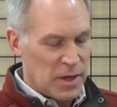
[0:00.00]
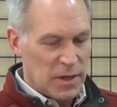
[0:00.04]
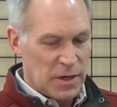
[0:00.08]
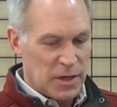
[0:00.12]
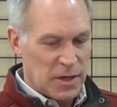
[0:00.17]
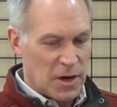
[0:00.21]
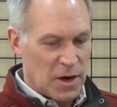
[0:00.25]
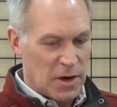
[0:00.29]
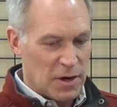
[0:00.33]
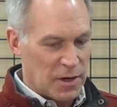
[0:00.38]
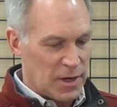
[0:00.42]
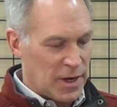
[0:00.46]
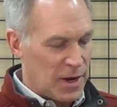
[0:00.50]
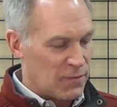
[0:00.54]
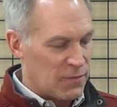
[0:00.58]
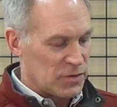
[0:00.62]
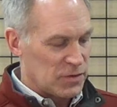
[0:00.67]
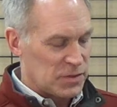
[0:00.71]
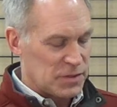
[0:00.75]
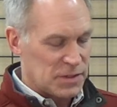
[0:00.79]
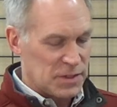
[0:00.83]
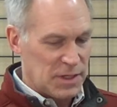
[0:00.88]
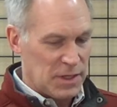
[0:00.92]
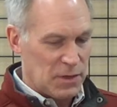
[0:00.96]
you hardly
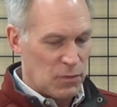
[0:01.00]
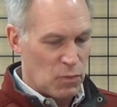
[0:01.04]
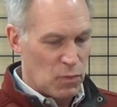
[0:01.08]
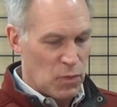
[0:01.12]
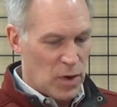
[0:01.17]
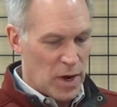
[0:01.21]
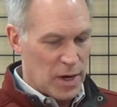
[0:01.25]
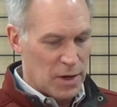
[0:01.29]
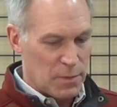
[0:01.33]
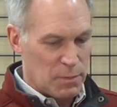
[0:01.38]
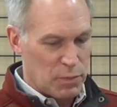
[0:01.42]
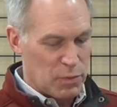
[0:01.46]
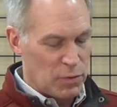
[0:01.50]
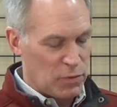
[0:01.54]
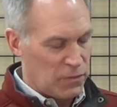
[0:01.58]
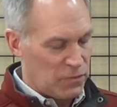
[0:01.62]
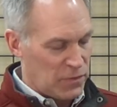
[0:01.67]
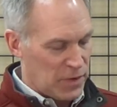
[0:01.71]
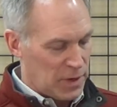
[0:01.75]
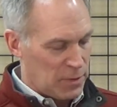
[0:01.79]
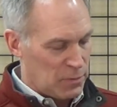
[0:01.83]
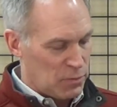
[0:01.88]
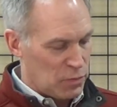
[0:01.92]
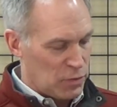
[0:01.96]
see waterproof
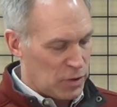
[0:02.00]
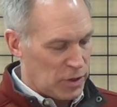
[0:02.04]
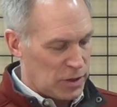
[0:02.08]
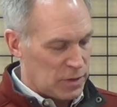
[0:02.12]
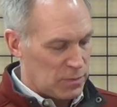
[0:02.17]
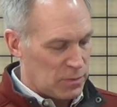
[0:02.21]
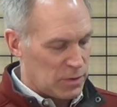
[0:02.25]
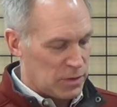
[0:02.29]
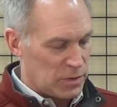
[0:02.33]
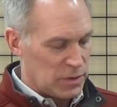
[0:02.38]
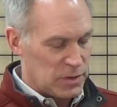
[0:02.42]
and breathable.